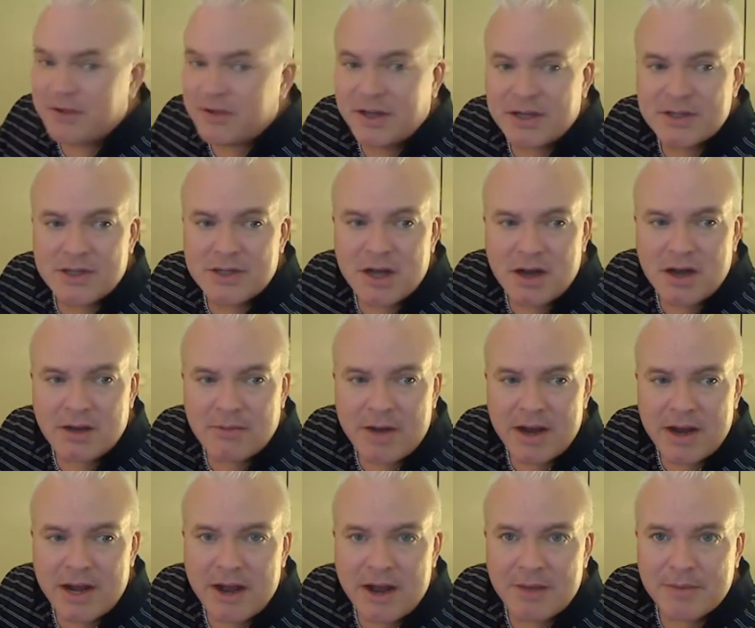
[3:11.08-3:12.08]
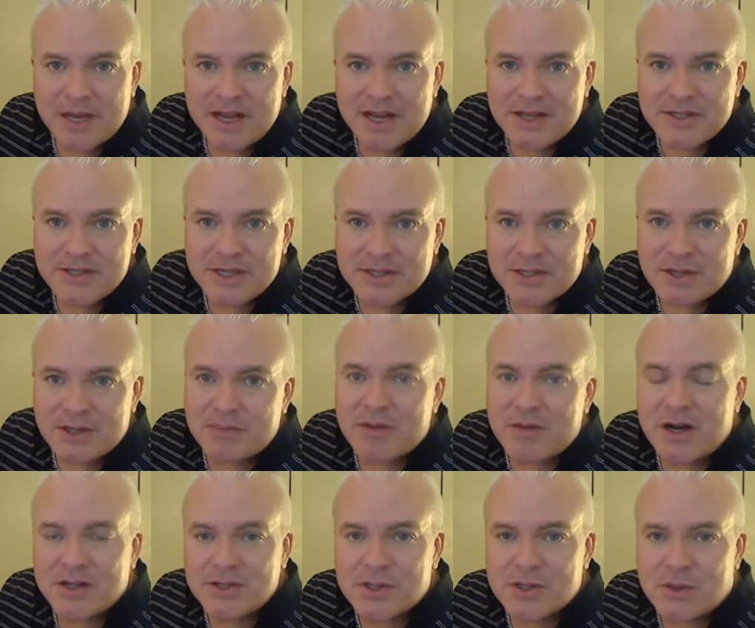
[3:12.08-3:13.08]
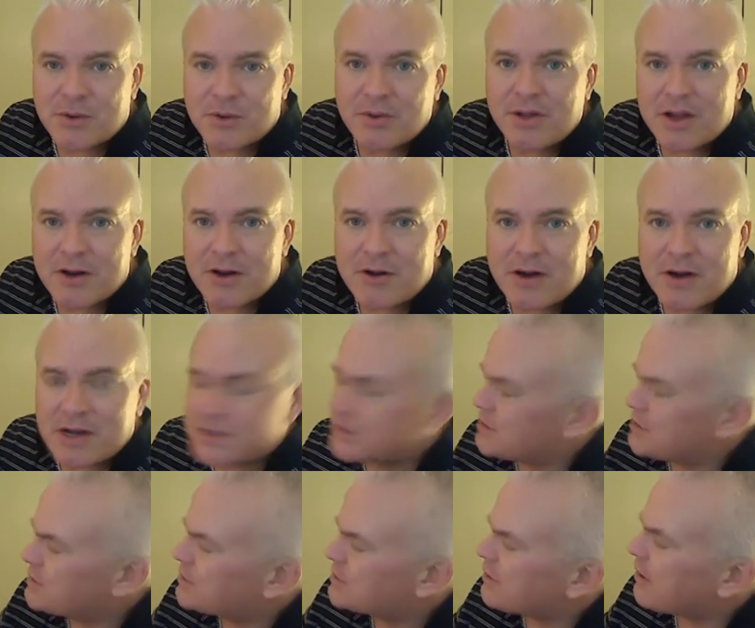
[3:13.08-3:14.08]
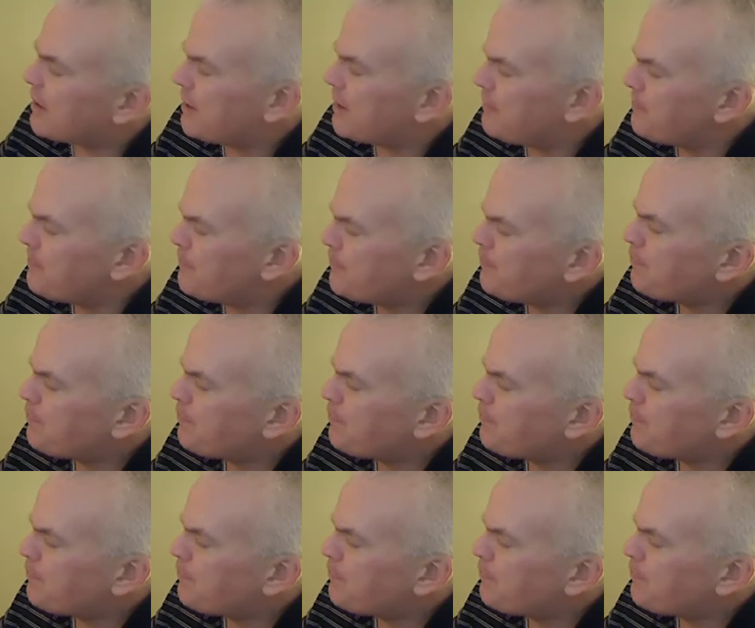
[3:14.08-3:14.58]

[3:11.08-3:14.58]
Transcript: clicks on. Right now I'm getting system on scrolling across the screen.